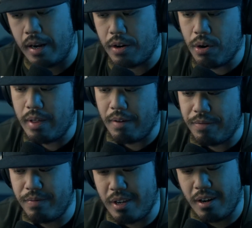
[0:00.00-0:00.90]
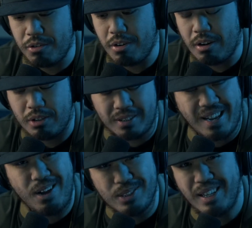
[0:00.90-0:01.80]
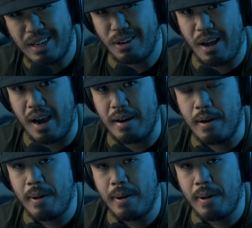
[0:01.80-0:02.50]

I know that $1,500 sounds like a lot,